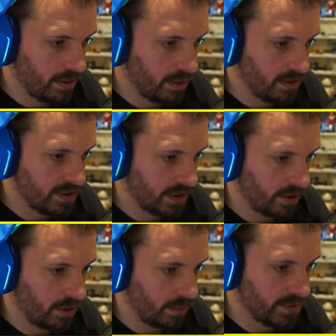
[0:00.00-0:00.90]
Stick the
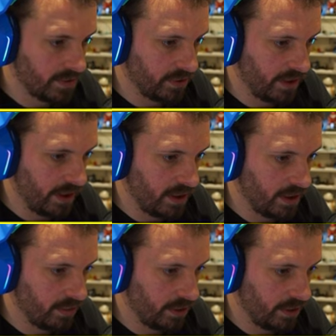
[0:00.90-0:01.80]
cobblestone in there.
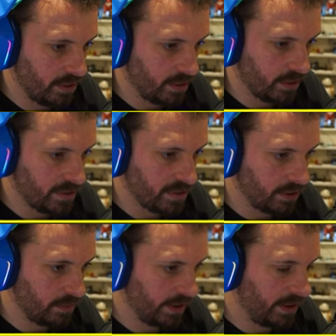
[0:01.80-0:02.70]
There we go. got a
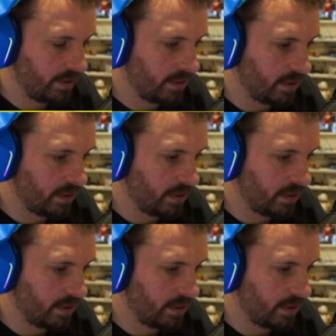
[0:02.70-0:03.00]
sword blade.